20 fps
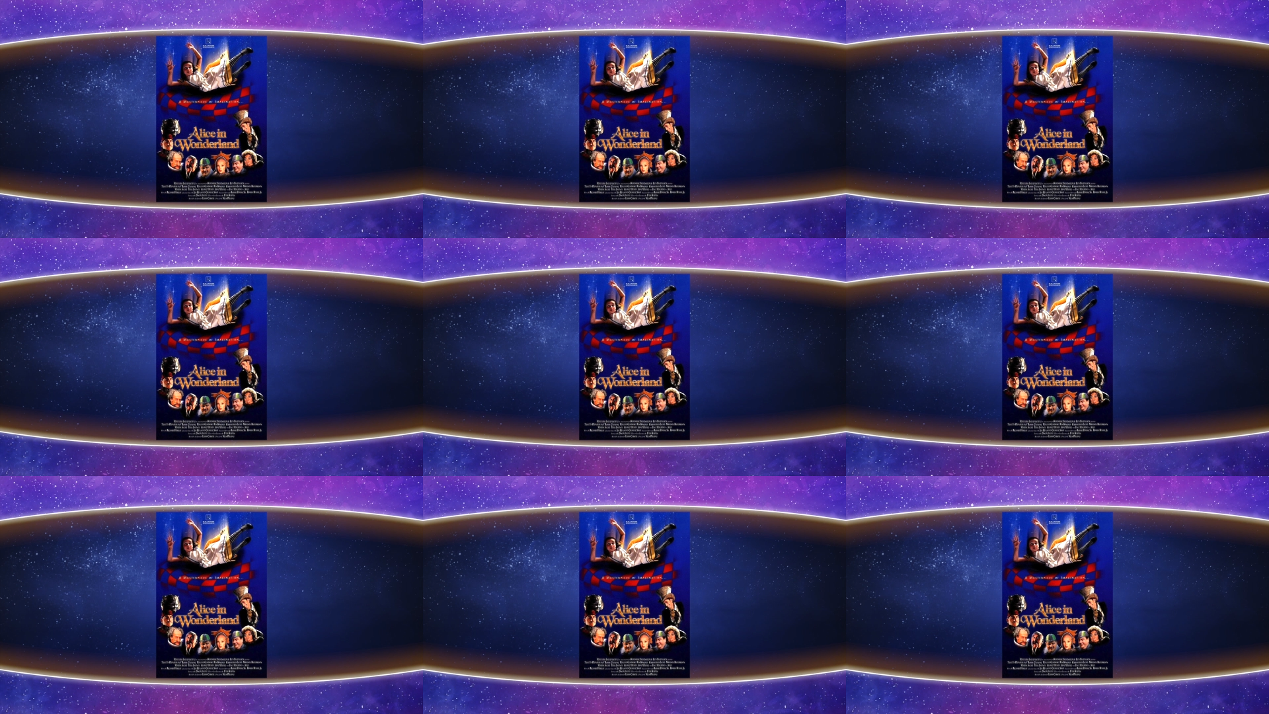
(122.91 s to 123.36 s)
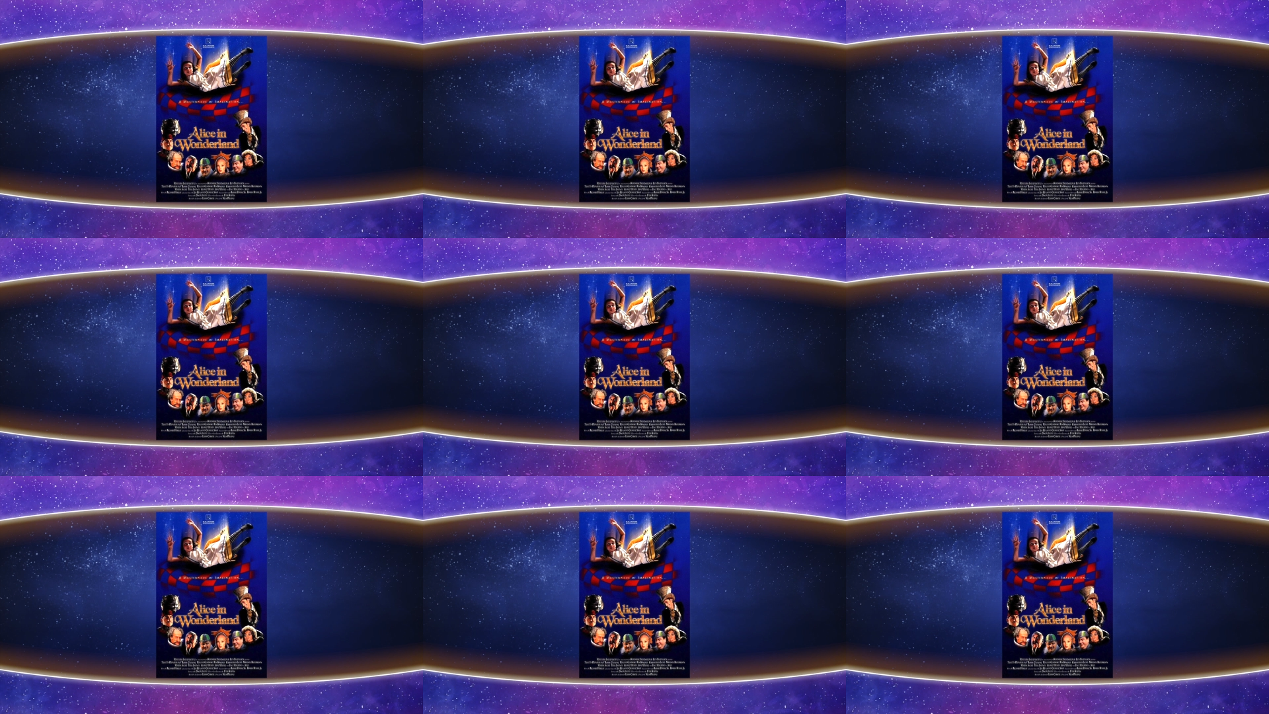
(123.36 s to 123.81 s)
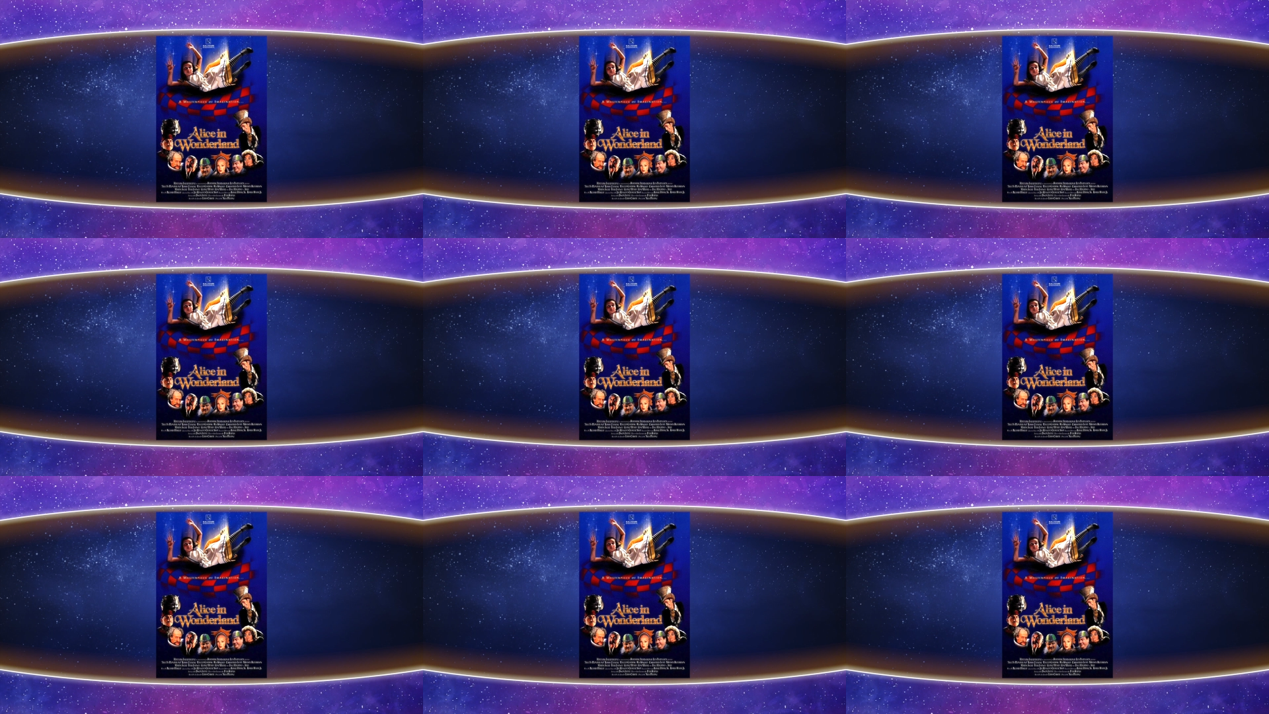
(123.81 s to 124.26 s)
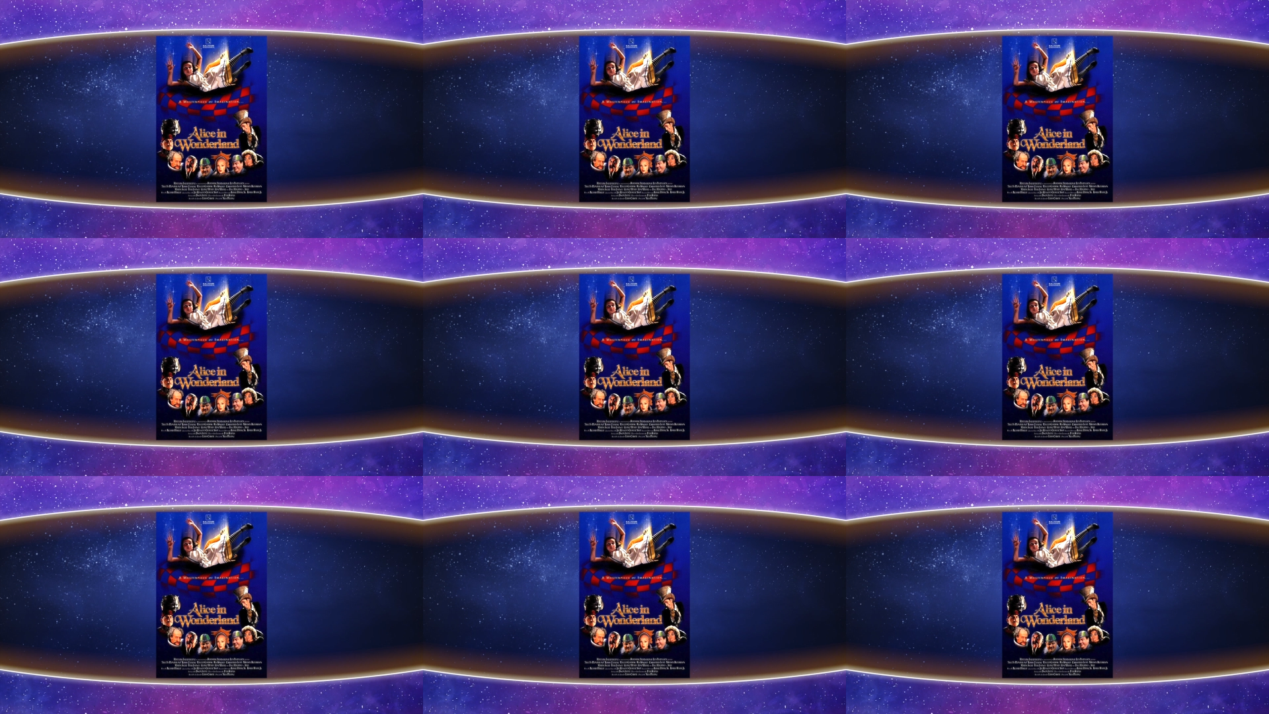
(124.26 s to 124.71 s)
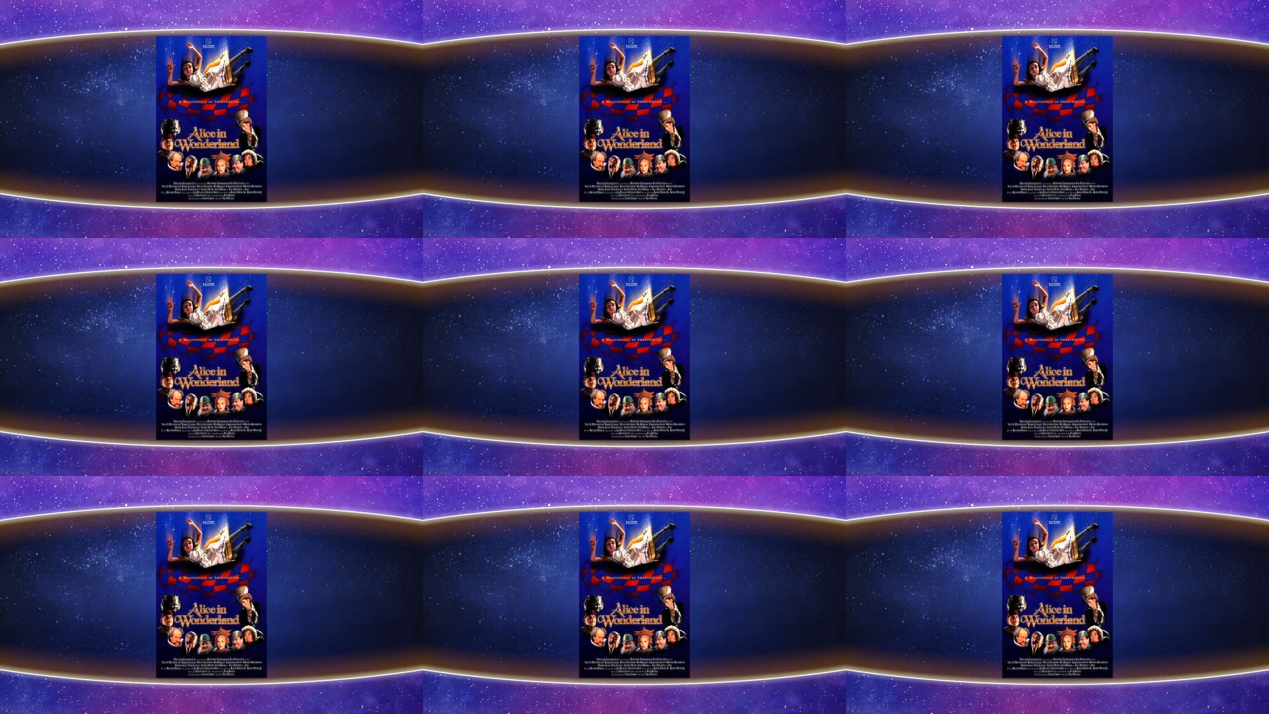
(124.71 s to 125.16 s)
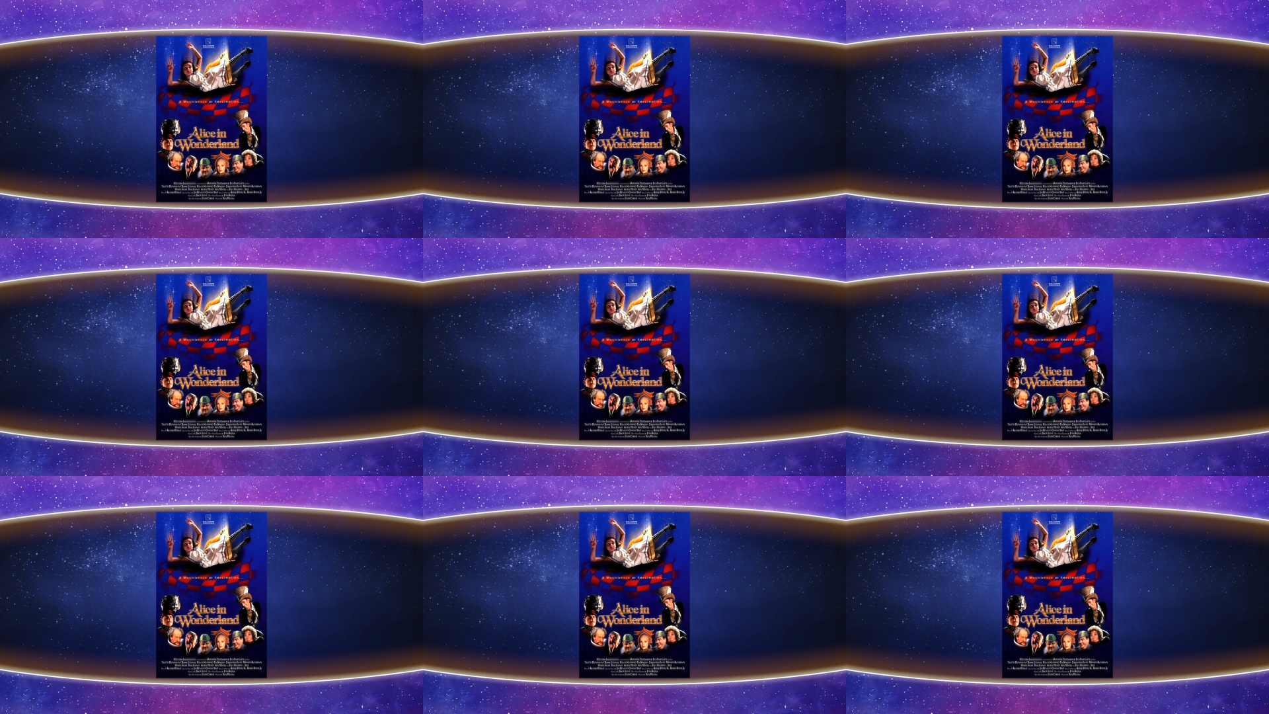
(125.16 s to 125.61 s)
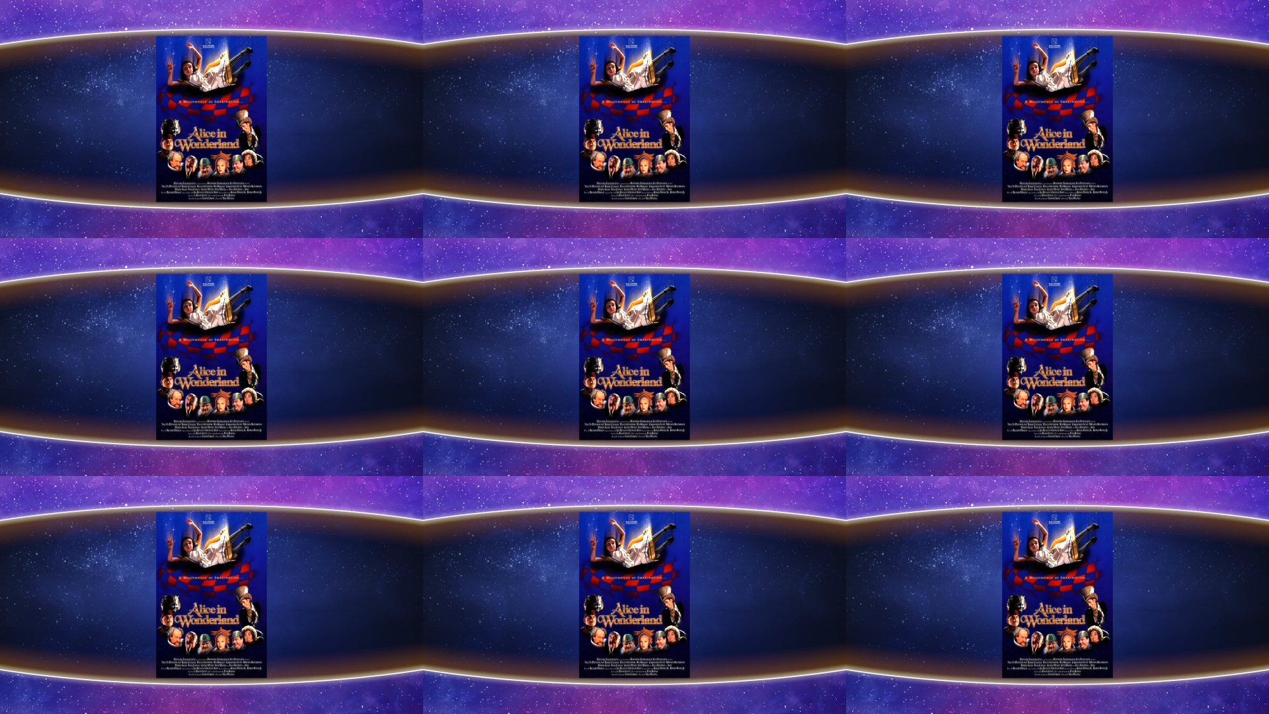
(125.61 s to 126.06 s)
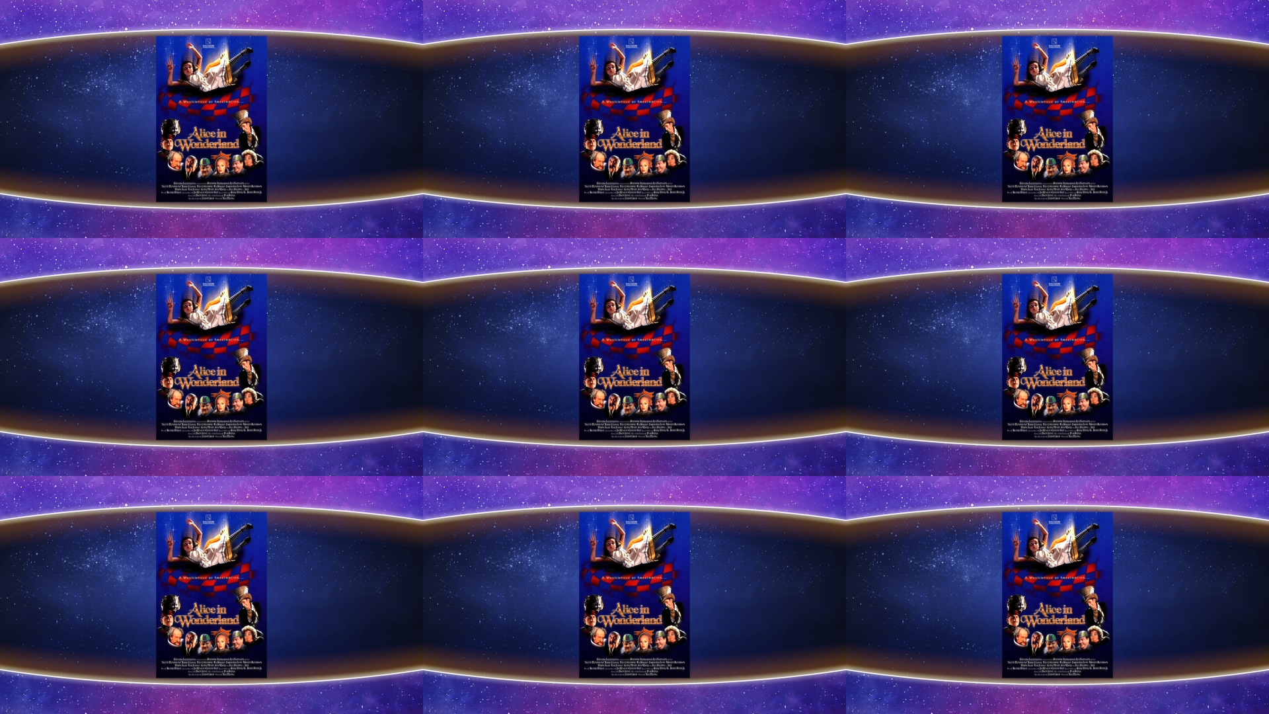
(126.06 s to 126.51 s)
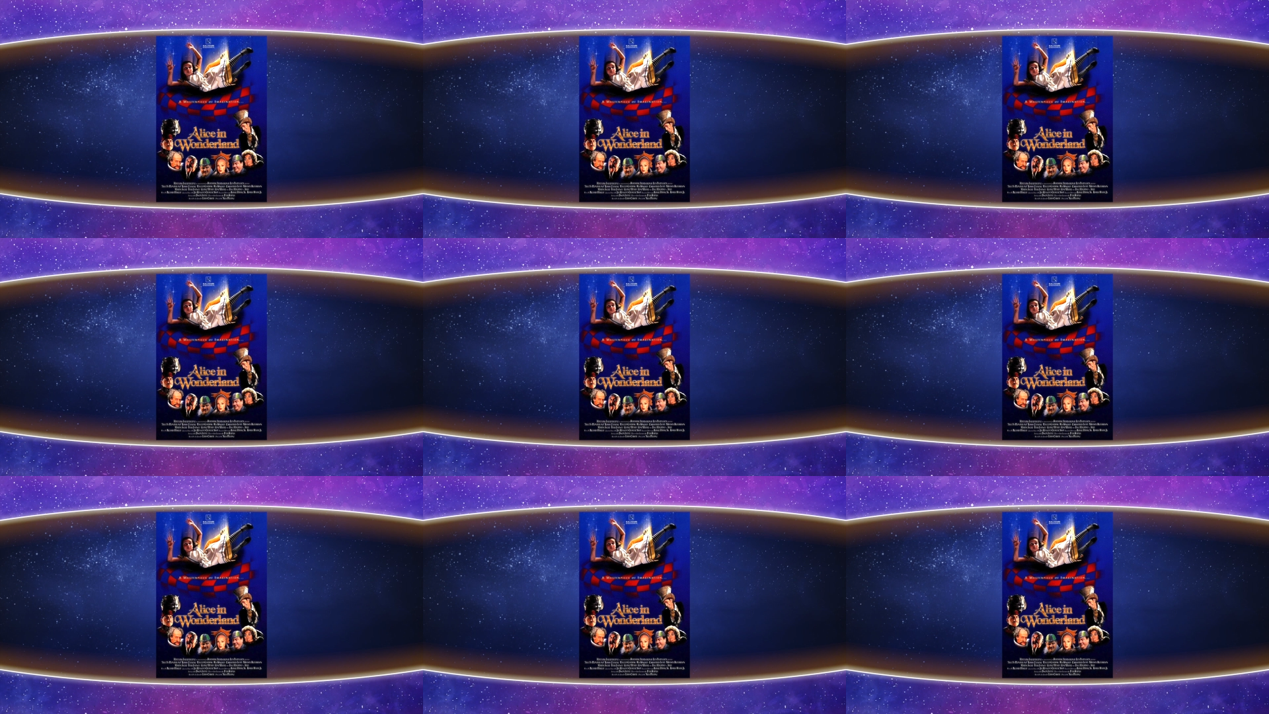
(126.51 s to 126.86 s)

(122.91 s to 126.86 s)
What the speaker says: Nobody's mouth can be seen.